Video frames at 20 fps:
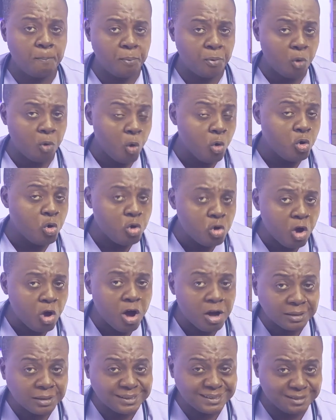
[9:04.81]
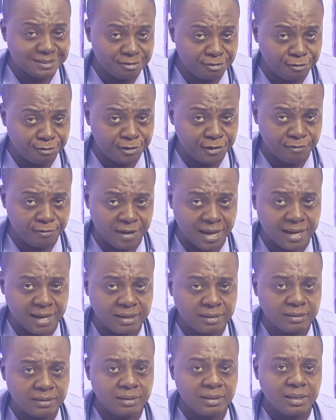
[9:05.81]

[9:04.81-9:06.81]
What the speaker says: prolonged fever.